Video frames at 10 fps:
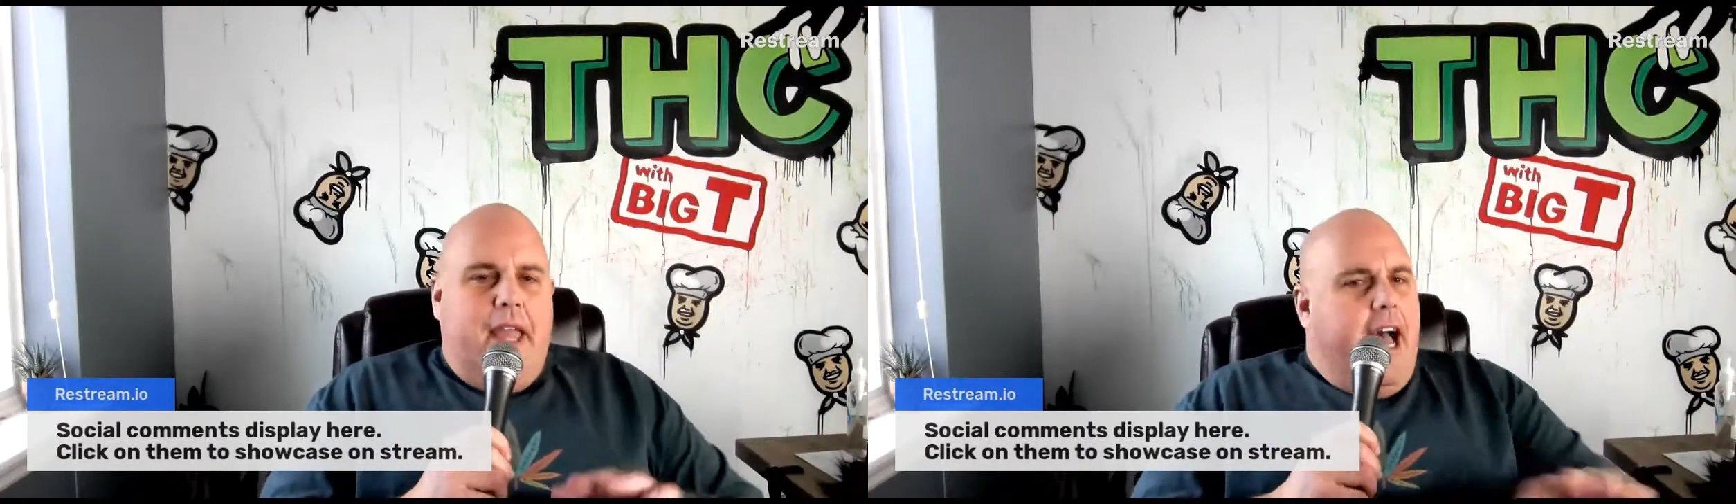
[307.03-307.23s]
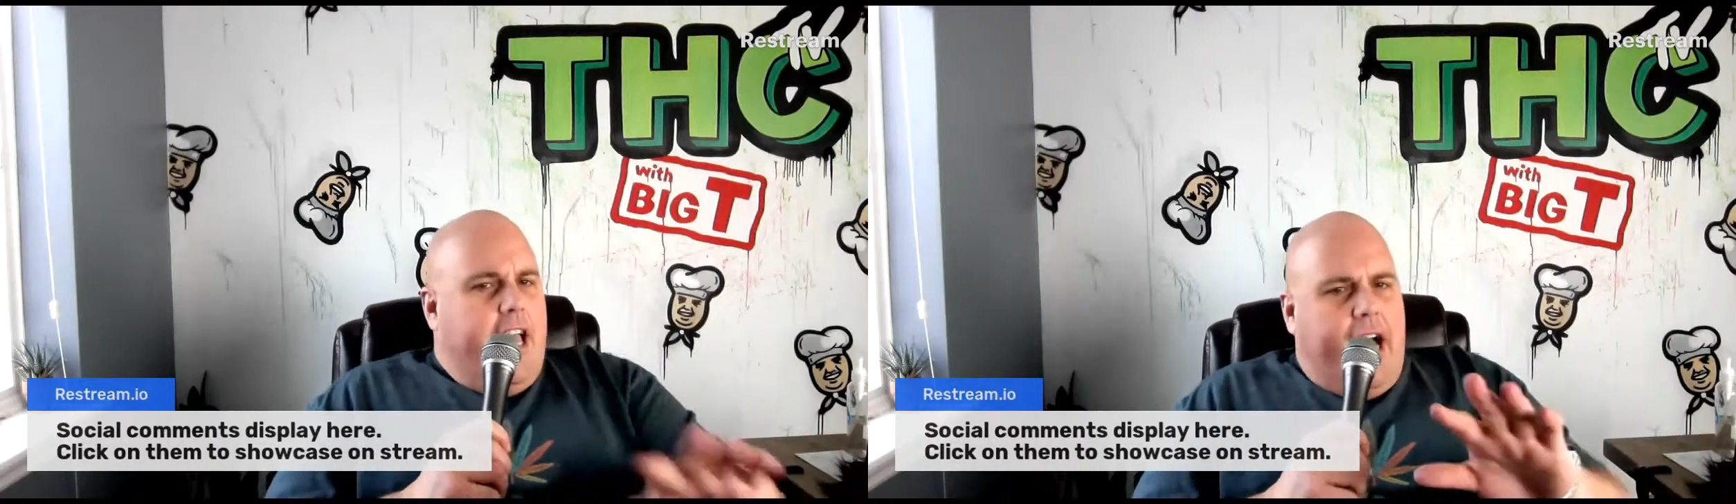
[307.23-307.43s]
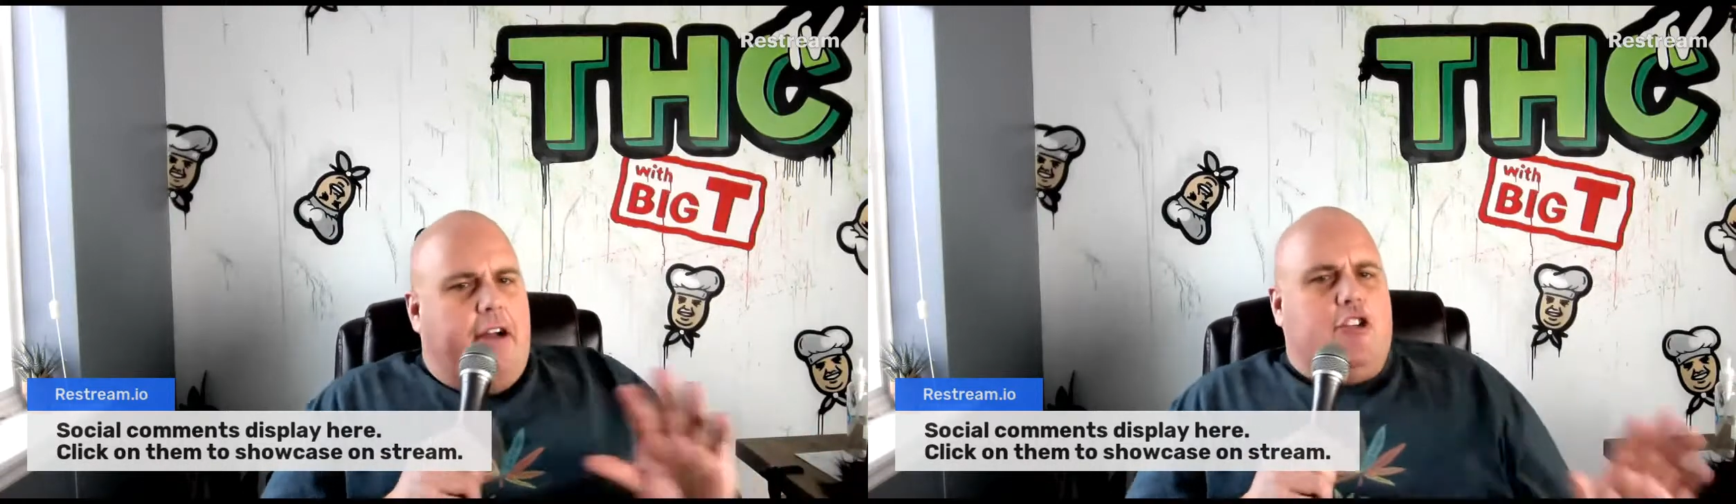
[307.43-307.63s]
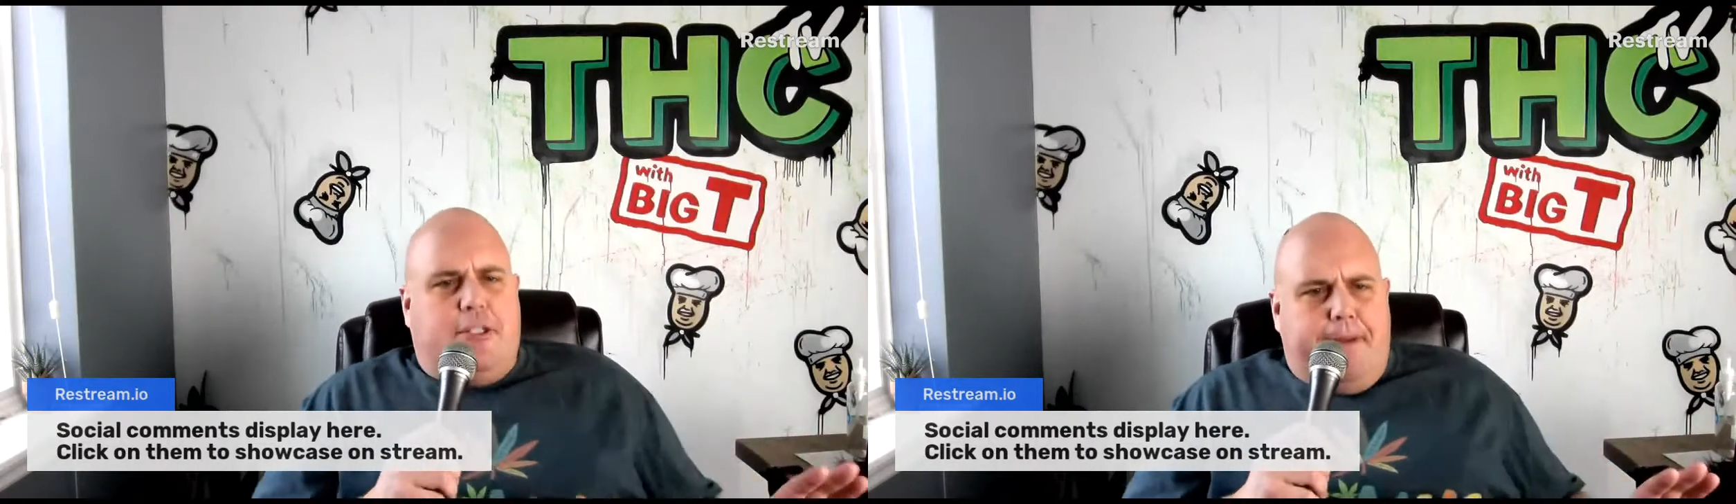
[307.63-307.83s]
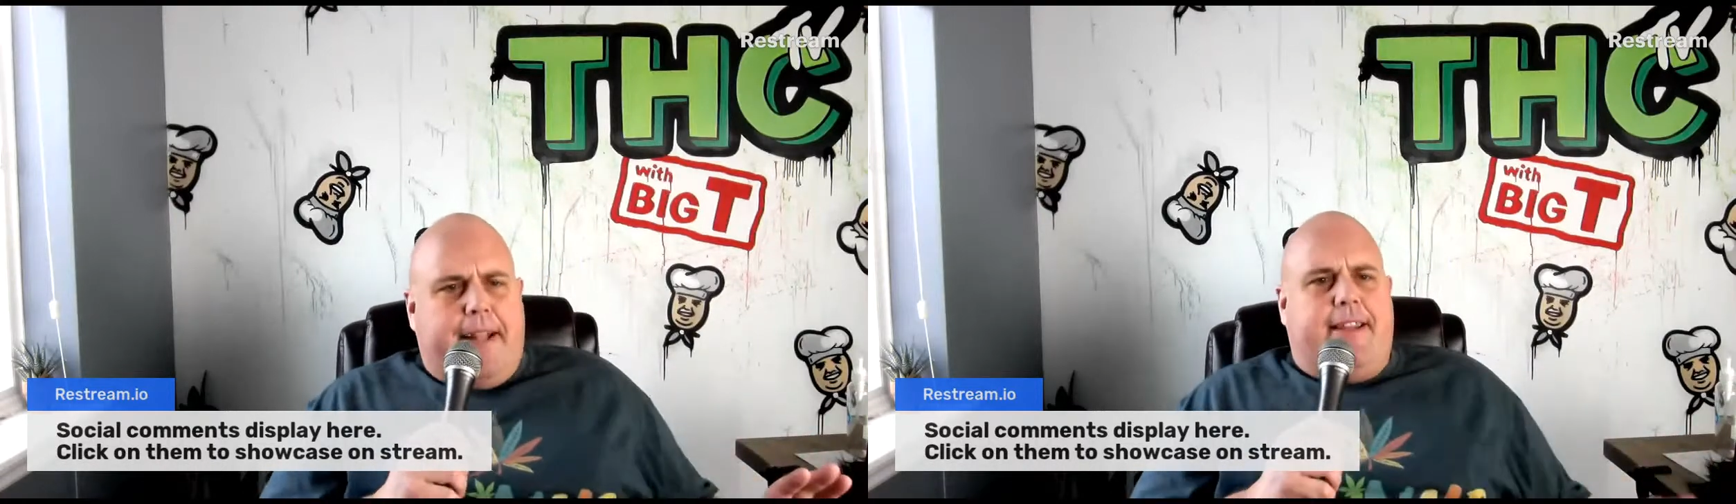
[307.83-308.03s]
Yeah, I
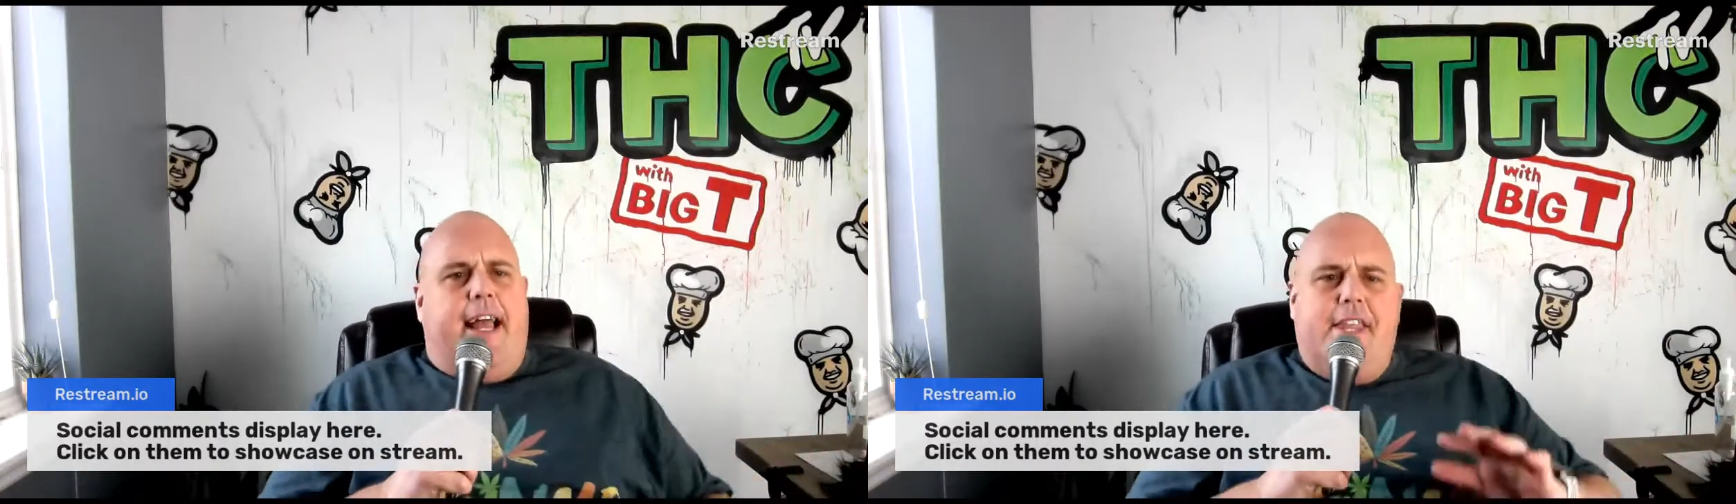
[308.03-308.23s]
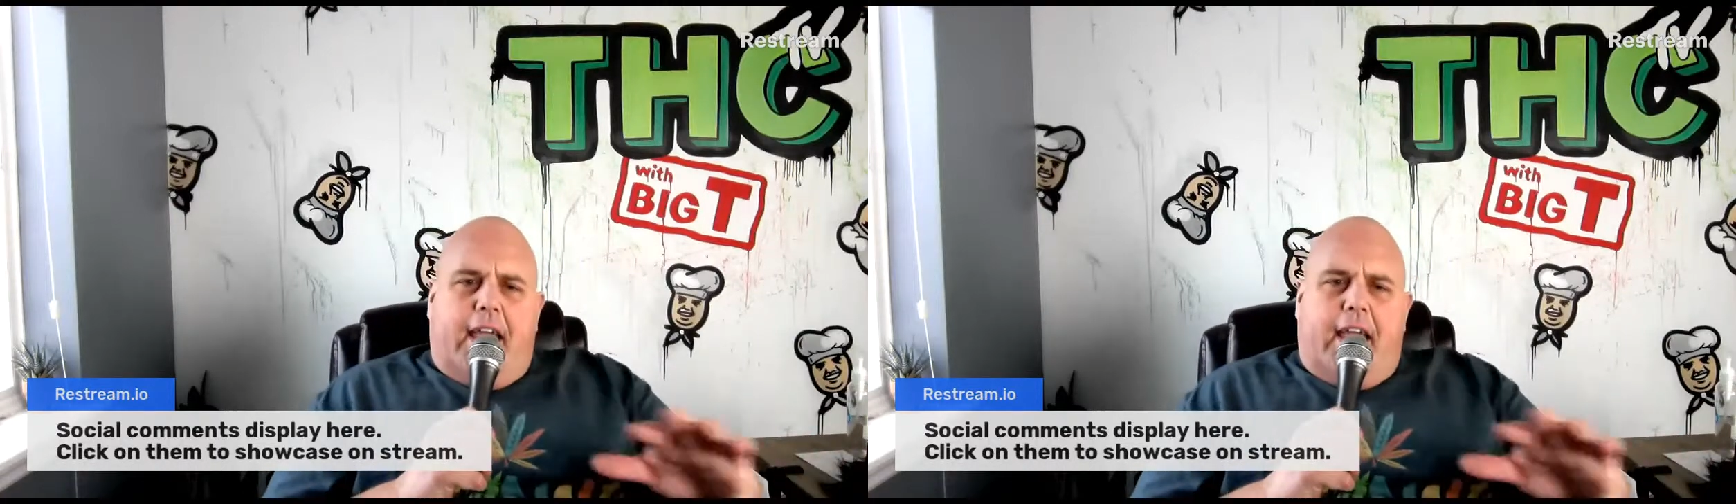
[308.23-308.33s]
respect that.